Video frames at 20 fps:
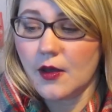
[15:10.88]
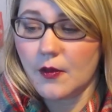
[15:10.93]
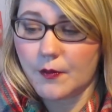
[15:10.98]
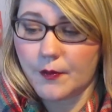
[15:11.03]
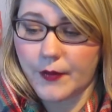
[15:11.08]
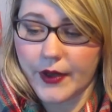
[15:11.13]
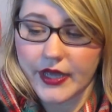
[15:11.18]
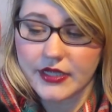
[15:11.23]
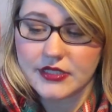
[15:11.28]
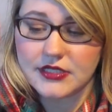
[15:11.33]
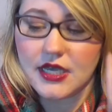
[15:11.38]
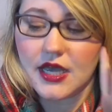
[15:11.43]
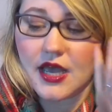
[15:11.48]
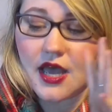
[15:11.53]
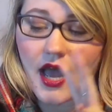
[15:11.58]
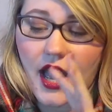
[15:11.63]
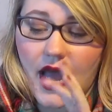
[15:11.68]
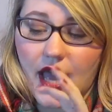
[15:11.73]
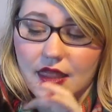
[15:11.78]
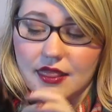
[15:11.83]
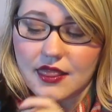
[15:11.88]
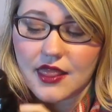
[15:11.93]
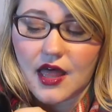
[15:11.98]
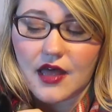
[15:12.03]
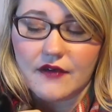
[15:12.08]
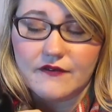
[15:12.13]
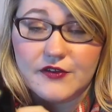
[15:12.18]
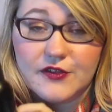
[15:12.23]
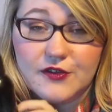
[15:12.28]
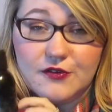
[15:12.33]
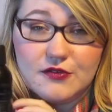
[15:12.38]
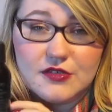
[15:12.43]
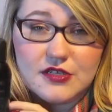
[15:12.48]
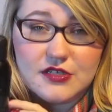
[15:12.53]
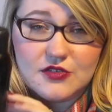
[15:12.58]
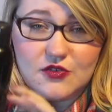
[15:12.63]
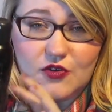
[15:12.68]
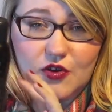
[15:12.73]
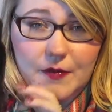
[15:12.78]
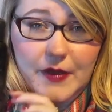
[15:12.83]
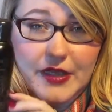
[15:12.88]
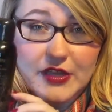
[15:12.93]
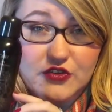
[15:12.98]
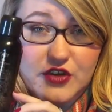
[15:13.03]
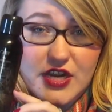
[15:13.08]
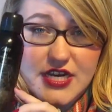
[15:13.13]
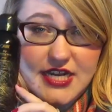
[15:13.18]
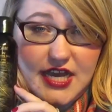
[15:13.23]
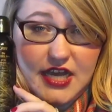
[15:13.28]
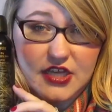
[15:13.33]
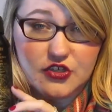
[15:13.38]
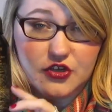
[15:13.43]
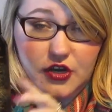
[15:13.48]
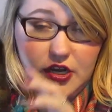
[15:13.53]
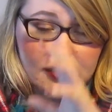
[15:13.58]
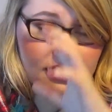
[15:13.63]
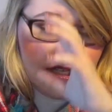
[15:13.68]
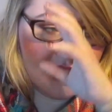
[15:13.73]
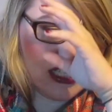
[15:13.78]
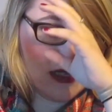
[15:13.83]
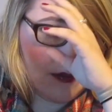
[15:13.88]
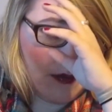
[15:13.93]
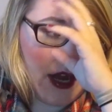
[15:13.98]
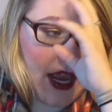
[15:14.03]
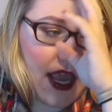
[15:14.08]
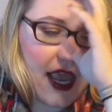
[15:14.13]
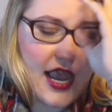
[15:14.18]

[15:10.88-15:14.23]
But I love to use this Oribe dry texturizing spray